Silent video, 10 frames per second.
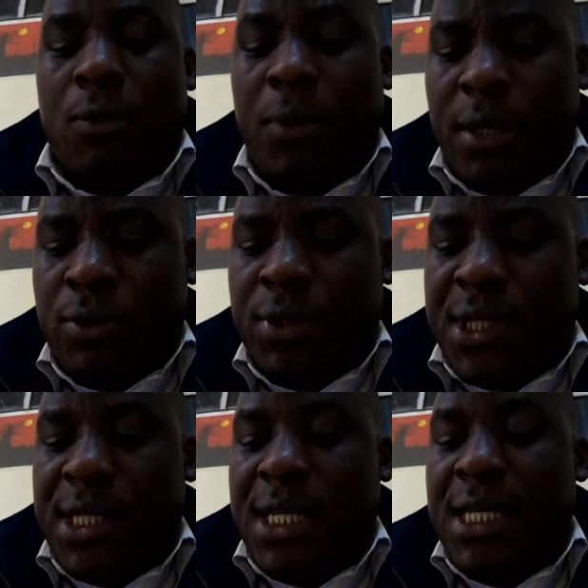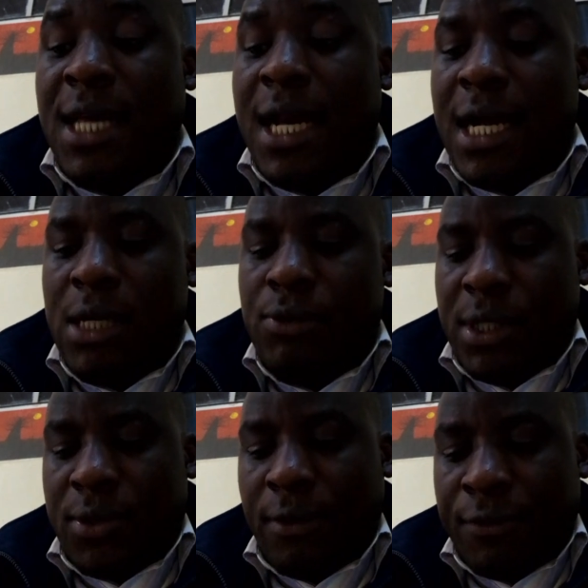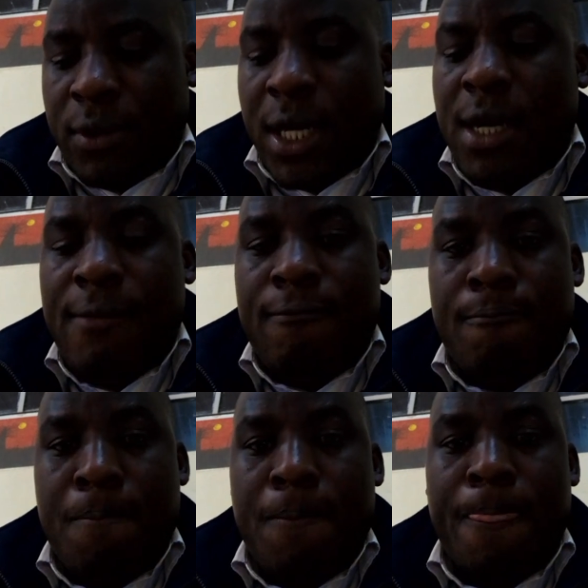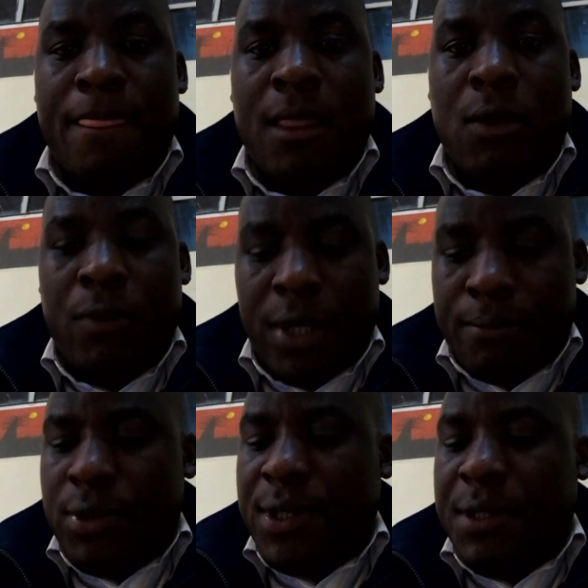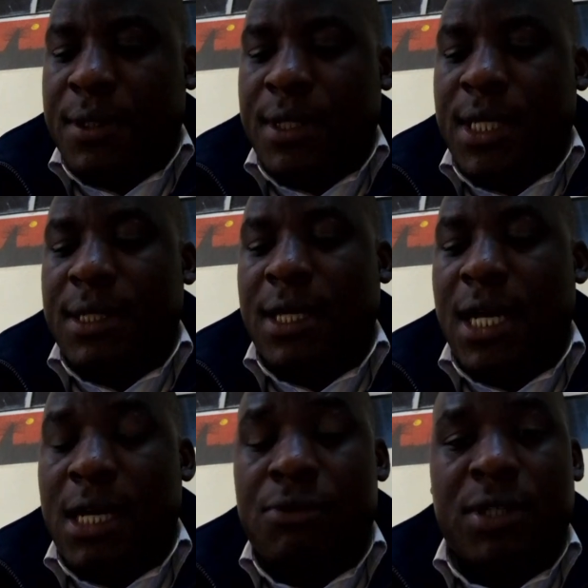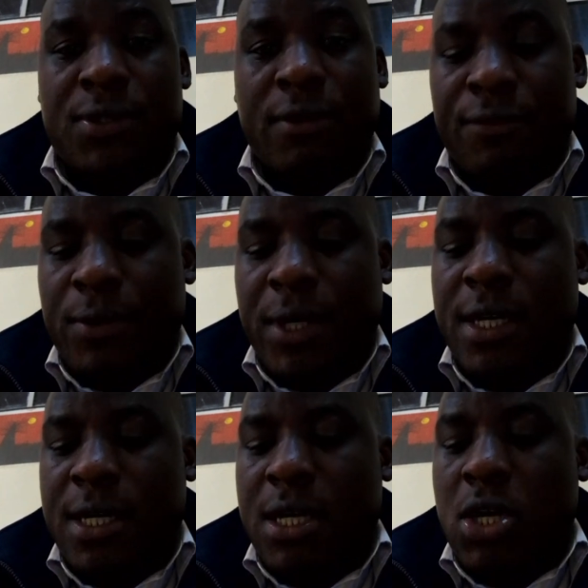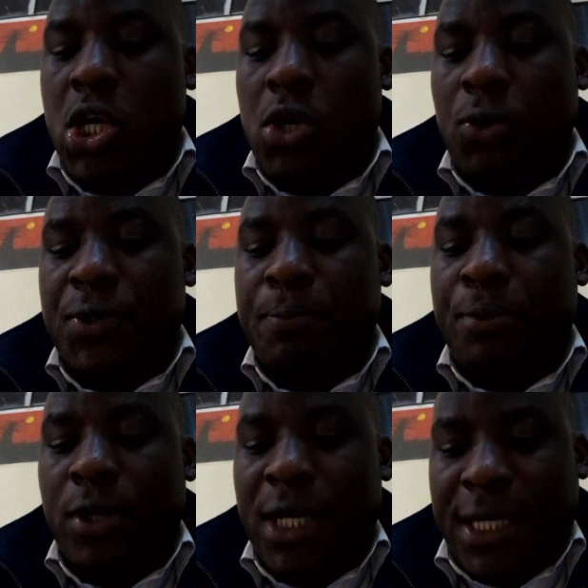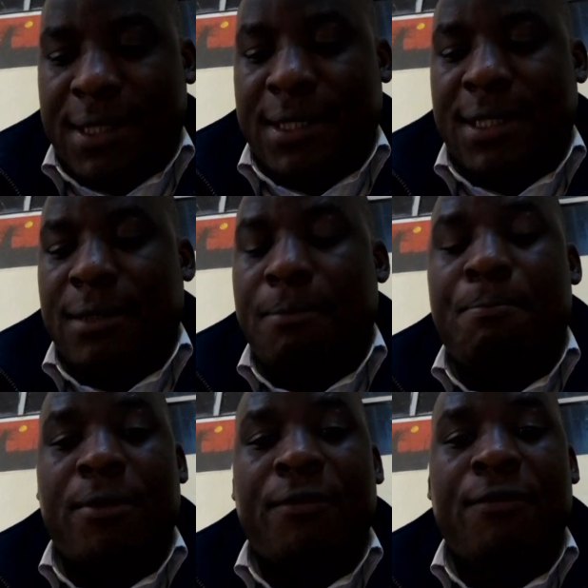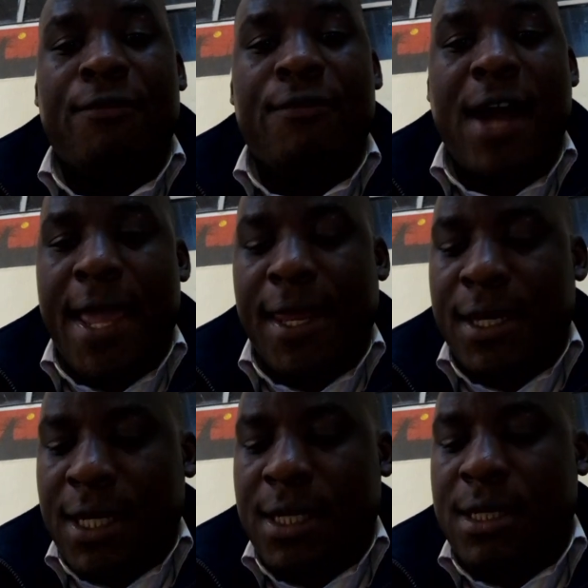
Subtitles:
QuickBooks is an accounting software. QuickBooks is an accounting software whose products provide